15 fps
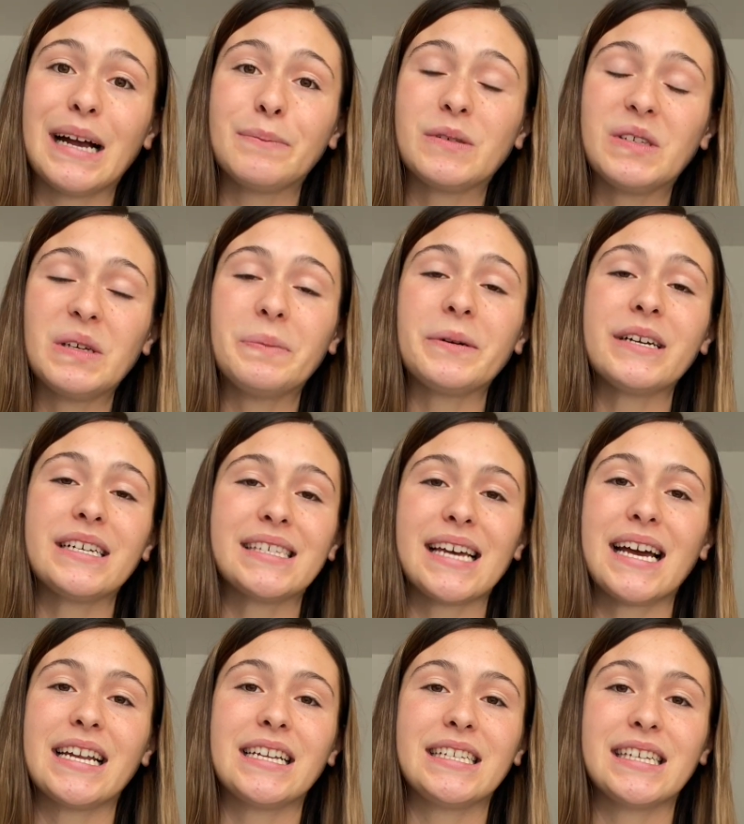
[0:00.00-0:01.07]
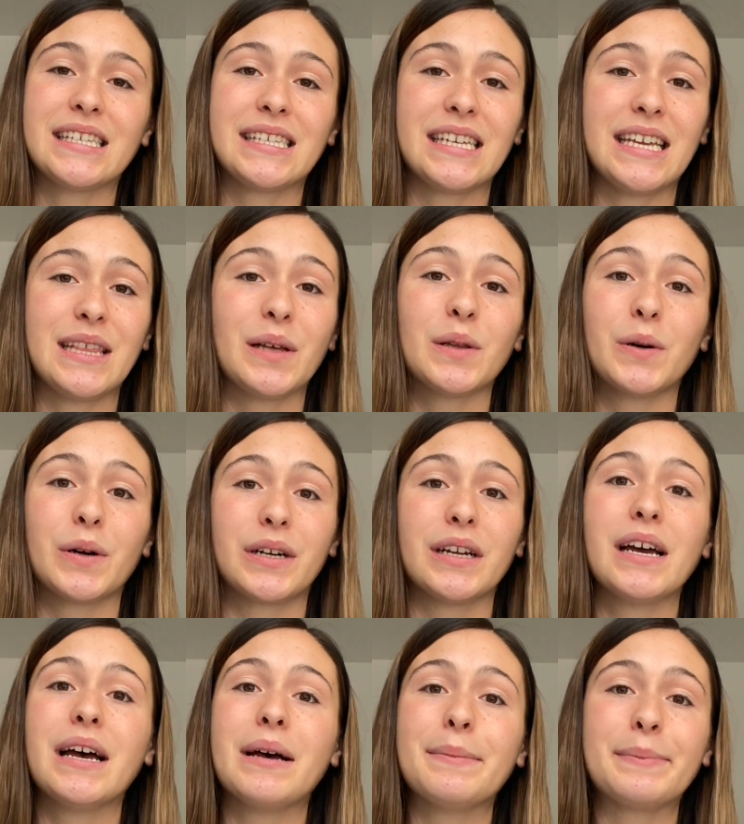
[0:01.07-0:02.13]
I'm super excited to see the
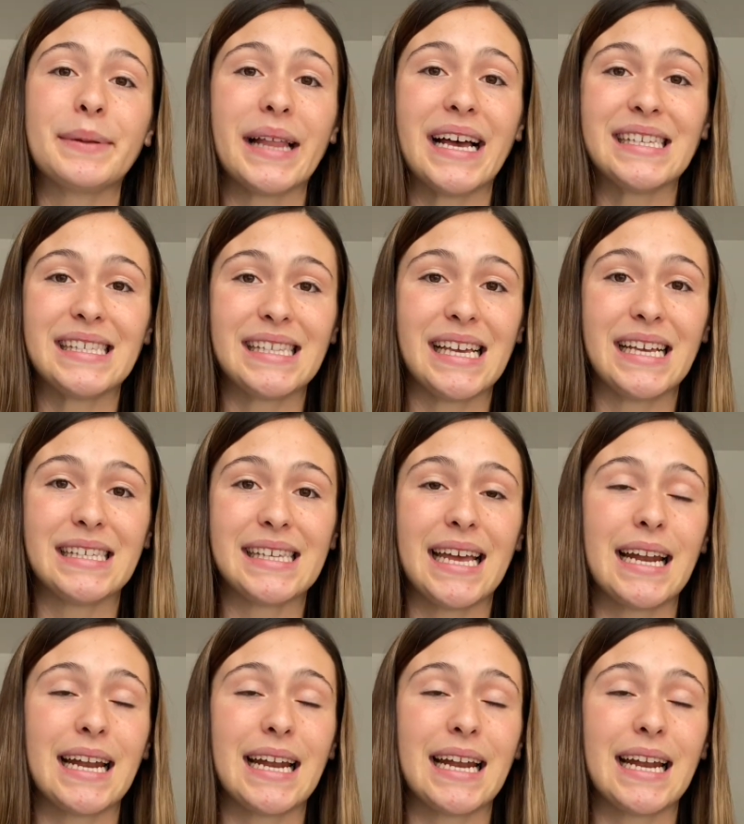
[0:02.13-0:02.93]
Lord bless this.